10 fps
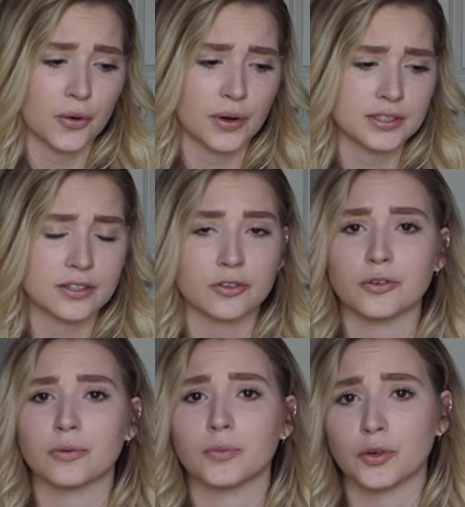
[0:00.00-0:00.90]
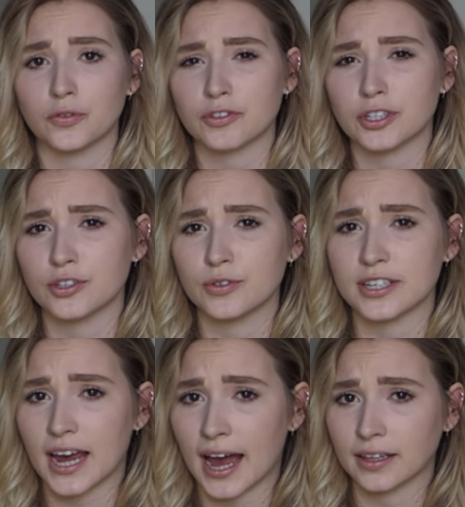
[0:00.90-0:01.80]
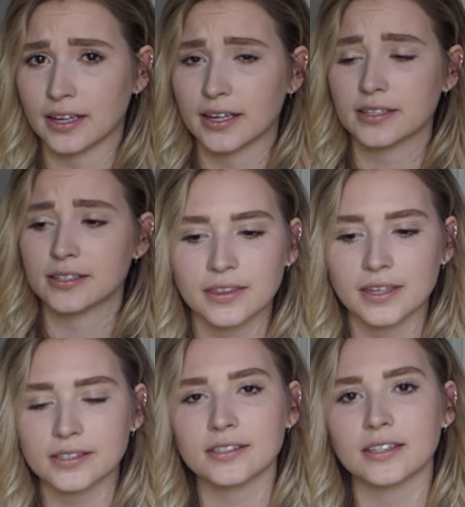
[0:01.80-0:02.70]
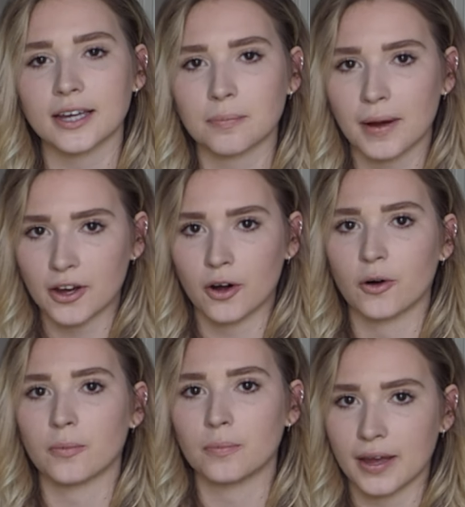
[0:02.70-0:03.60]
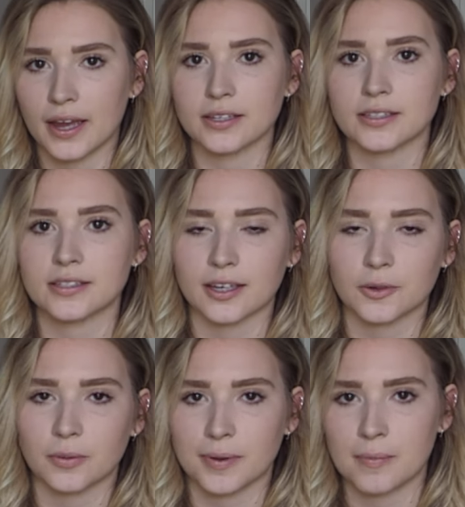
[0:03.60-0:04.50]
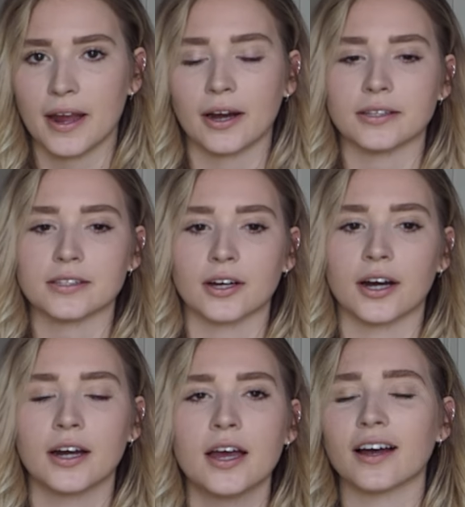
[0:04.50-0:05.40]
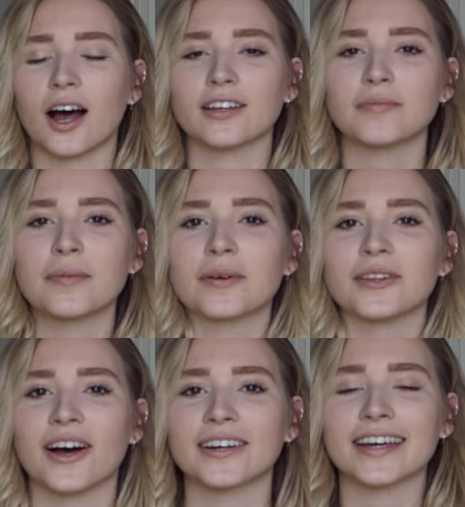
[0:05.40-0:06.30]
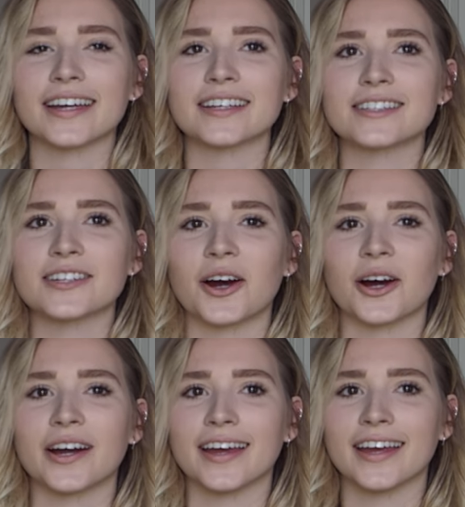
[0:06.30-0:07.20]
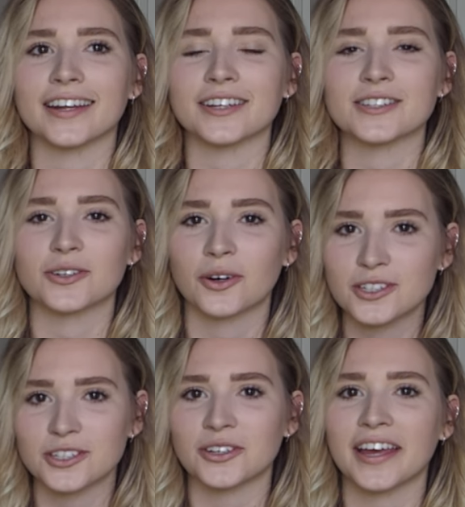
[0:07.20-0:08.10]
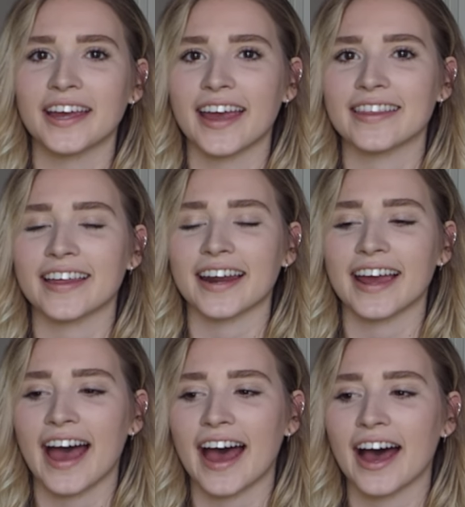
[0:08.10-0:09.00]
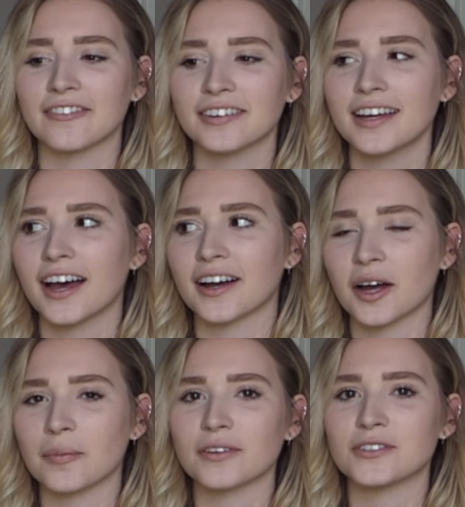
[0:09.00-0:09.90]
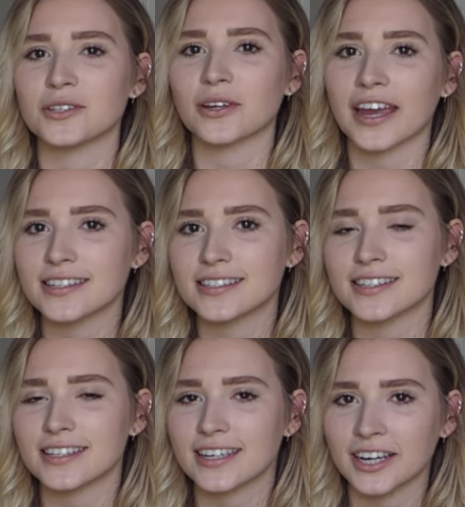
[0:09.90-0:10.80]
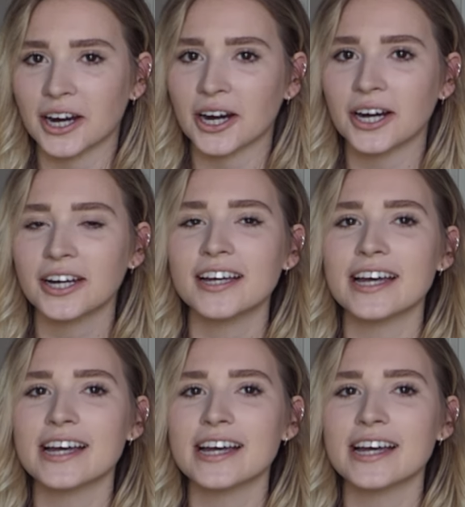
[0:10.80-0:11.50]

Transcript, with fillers: going to move to Dallas. This is like my home base, like where my parents are. All of my belongings are in a storage unit, and then I have a couple of suitcases here,